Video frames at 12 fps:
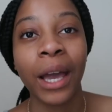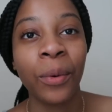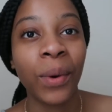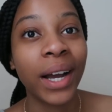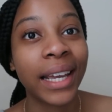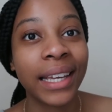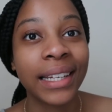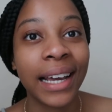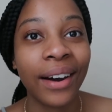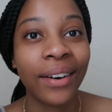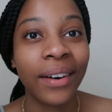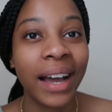working
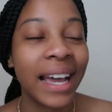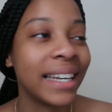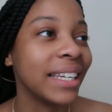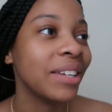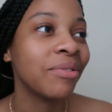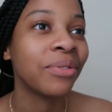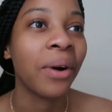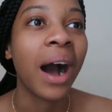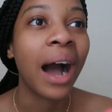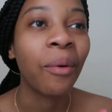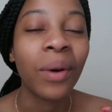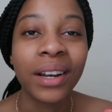out, and he
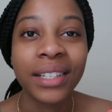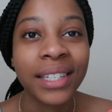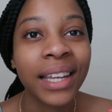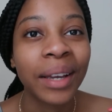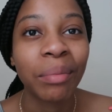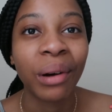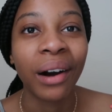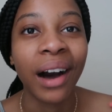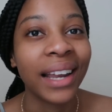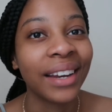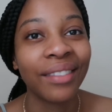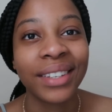thought I wanted to take
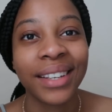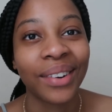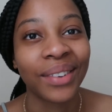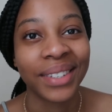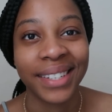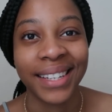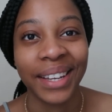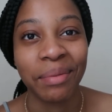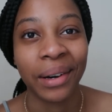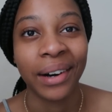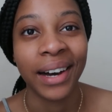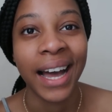part. I never said I wanted to take
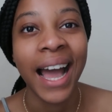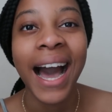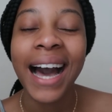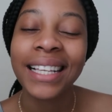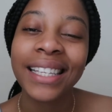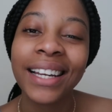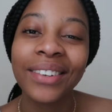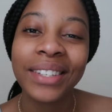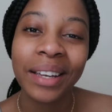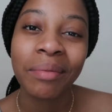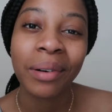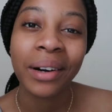part. I said I'll
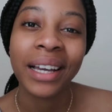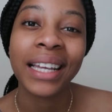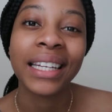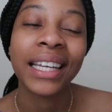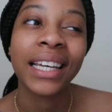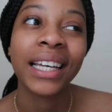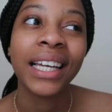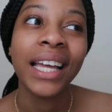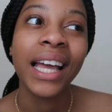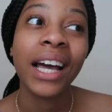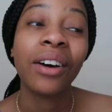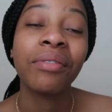take part in the
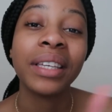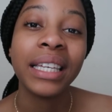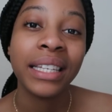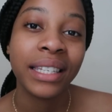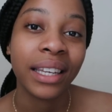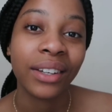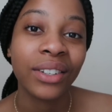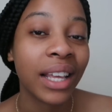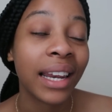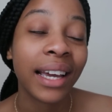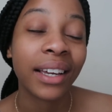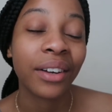healthy eating because
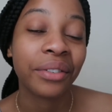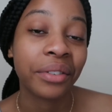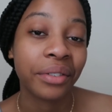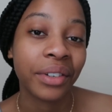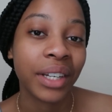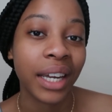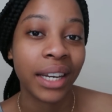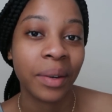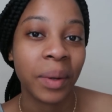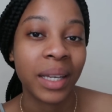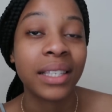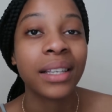I like healthy food
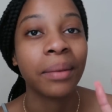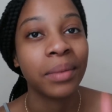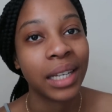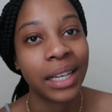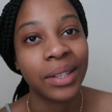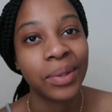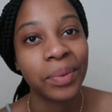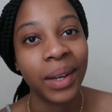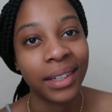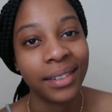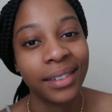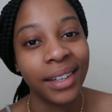anyway, some days
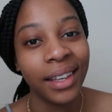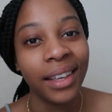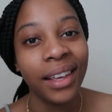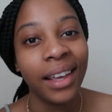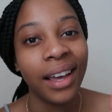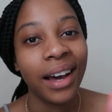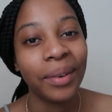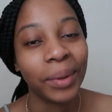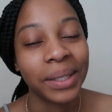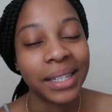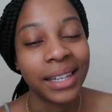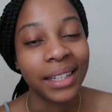when I
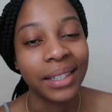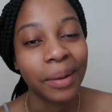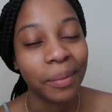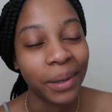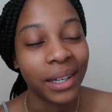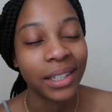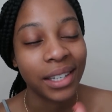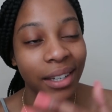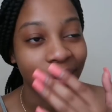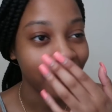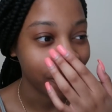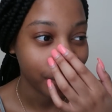want it. But
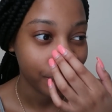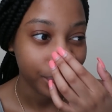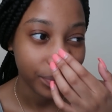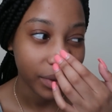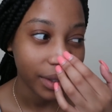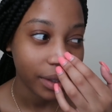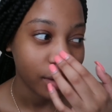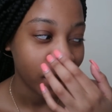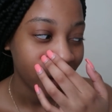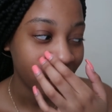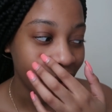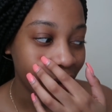
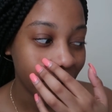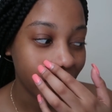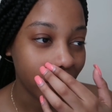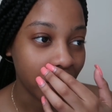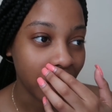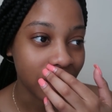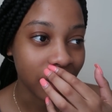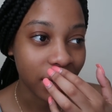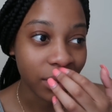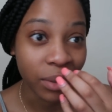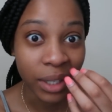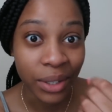he thought I said,
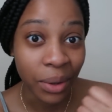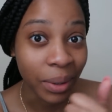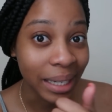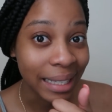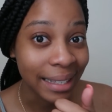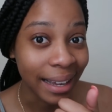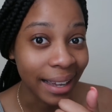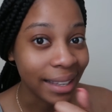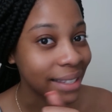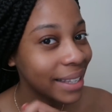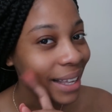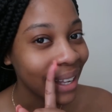no, let's go
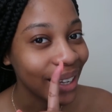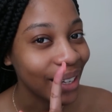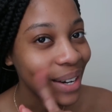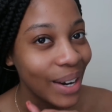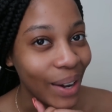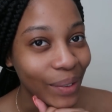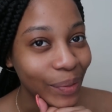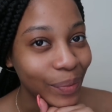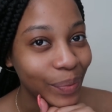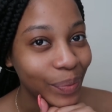exercise. No.